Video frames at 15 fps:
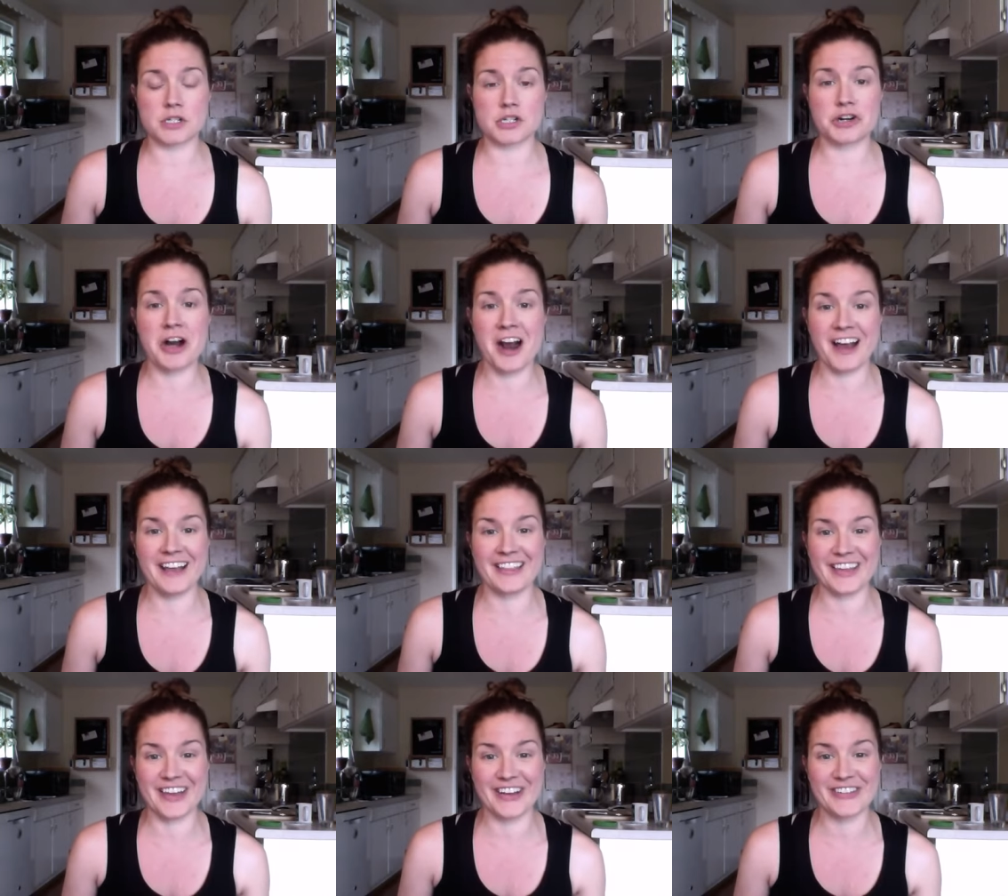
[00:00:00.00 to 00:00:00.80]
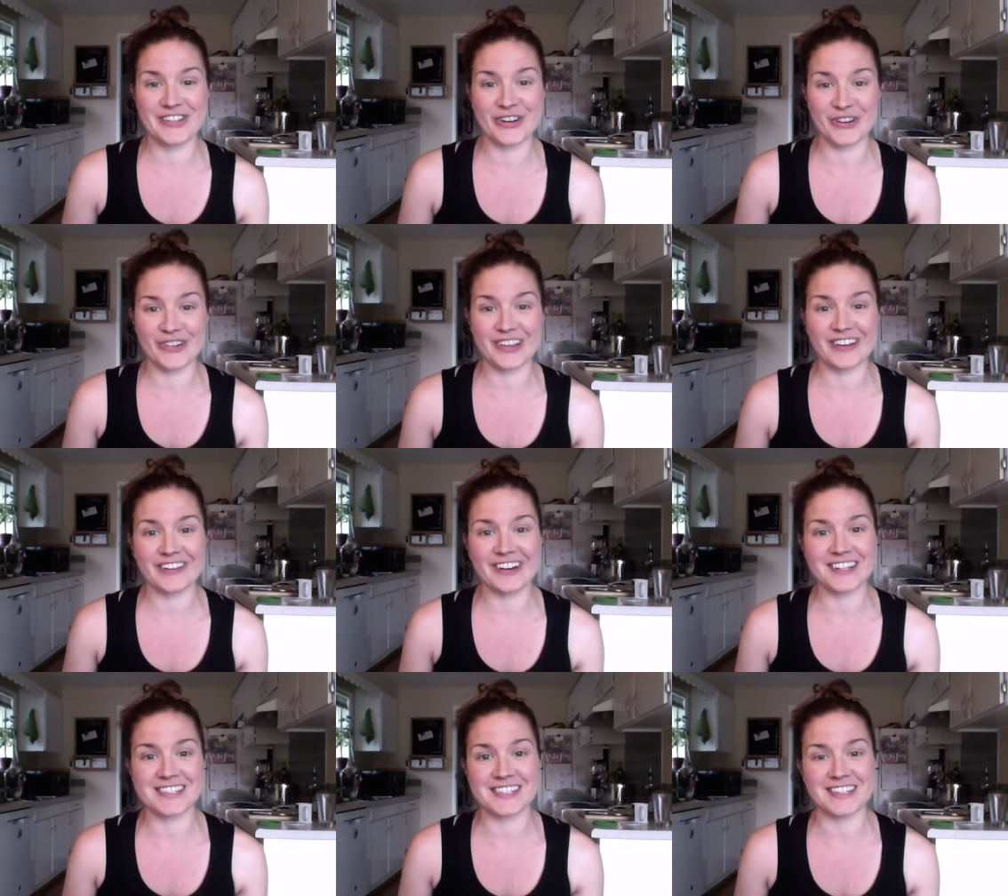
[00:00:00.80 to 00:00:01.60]
dry, like totally
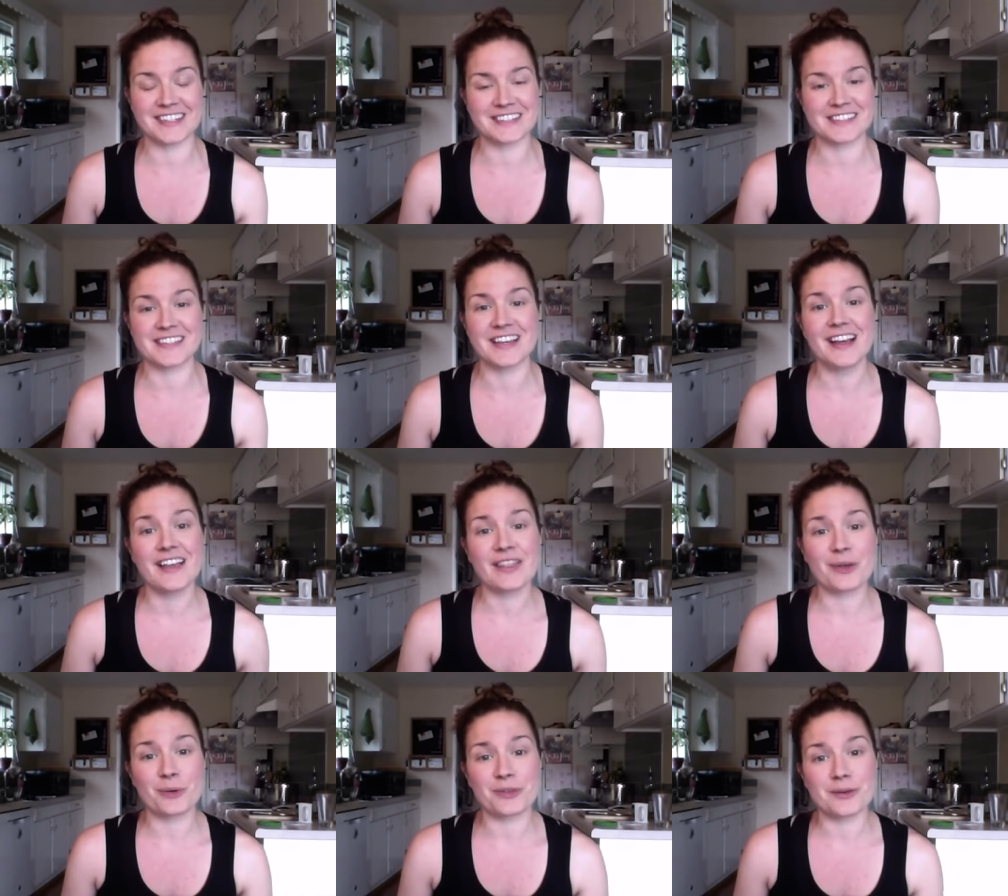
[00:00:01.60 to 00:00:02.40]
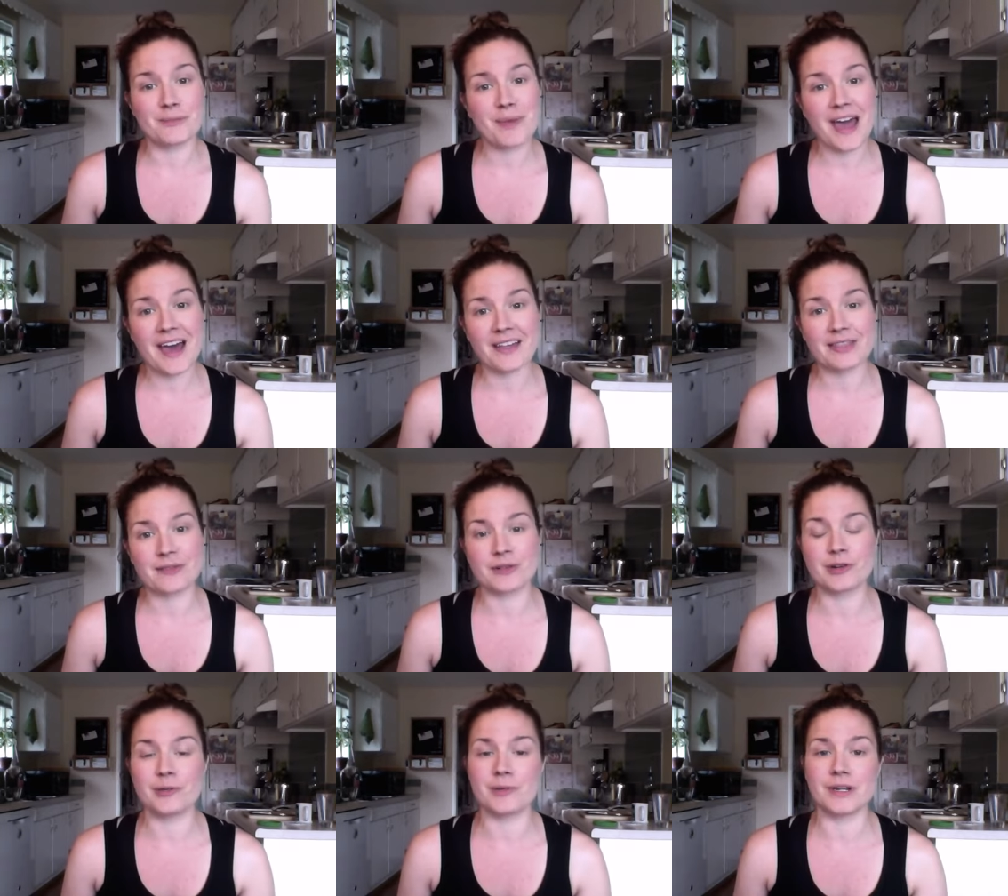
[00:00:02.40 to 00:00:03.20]
crazy because they were in the
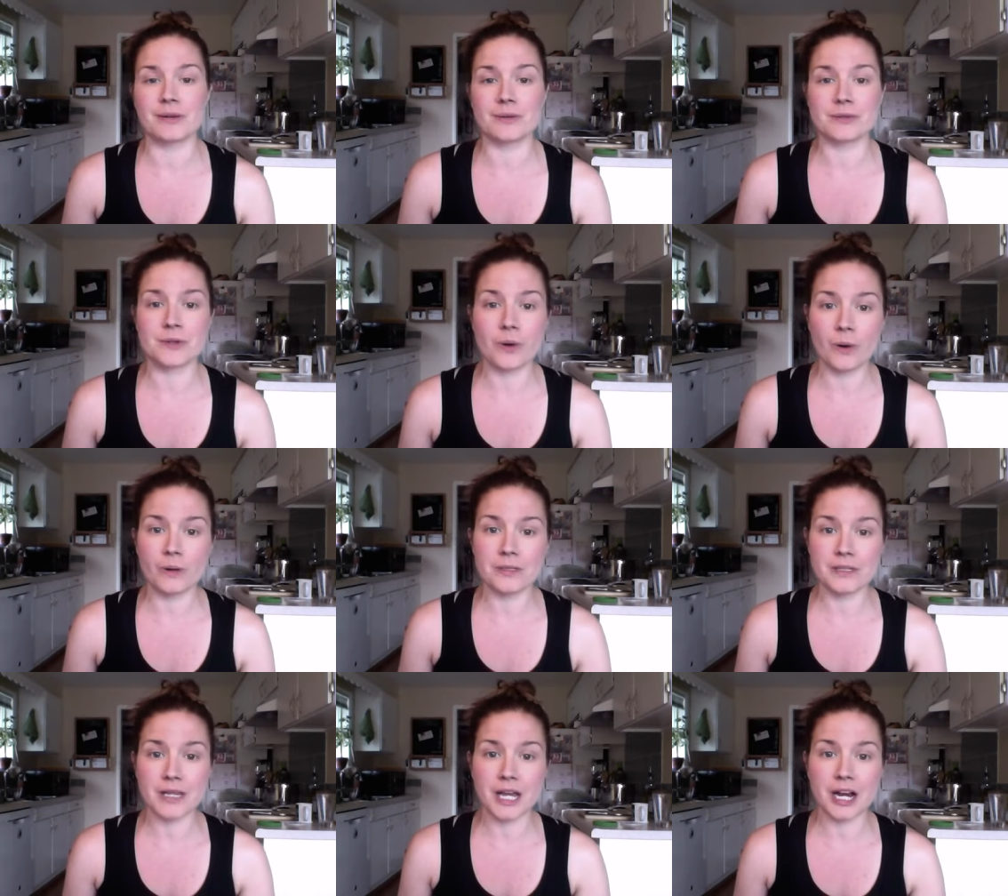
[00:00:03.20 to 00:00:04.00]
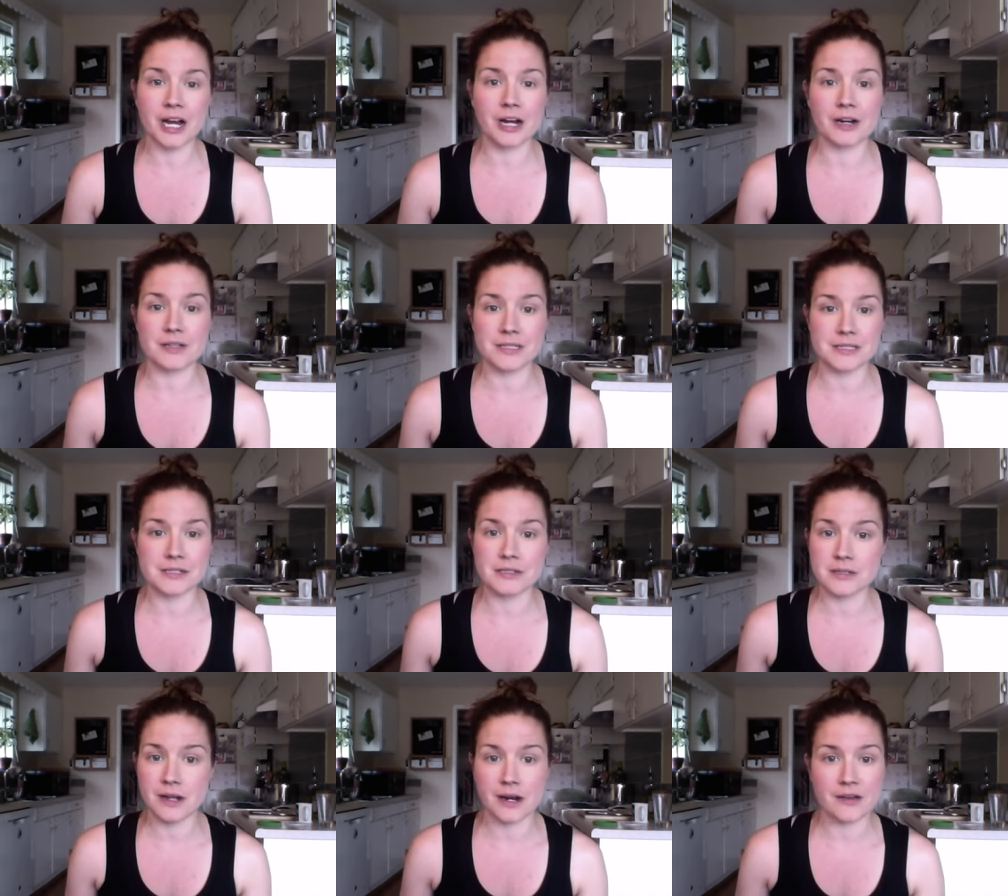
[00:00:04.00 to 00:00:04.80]
bathroom and it was cold in there and it's
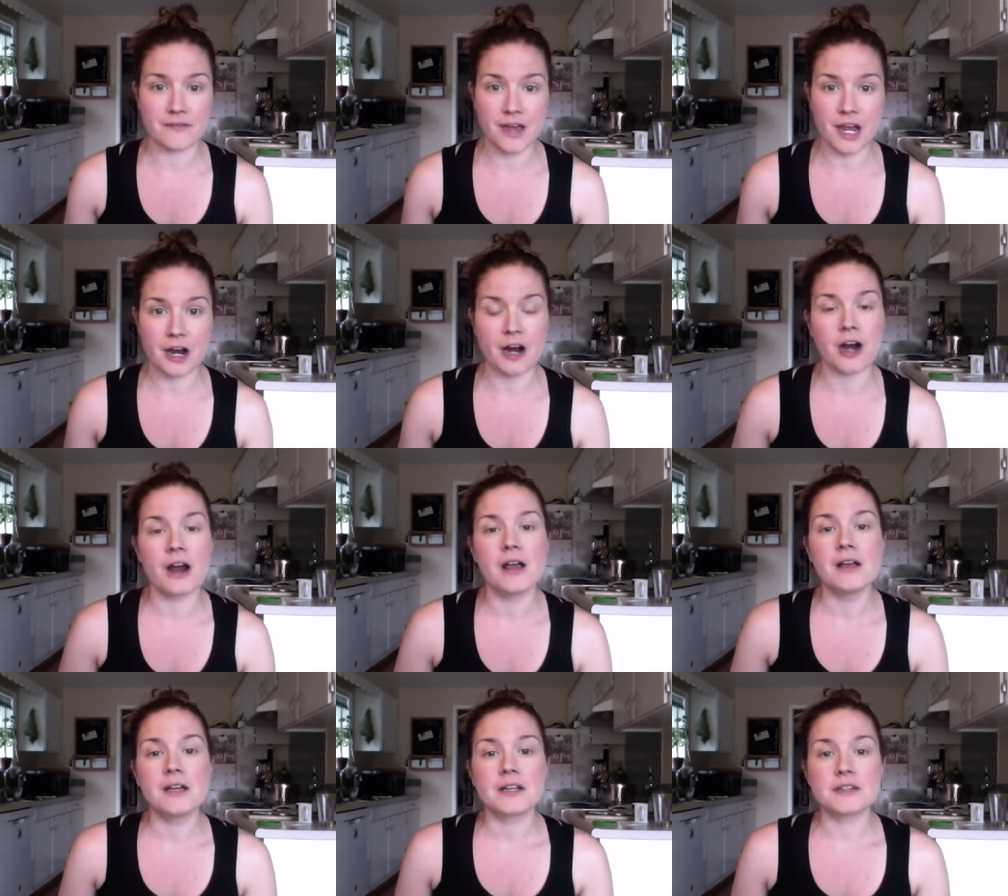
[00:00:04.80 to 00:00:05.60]
not enough air.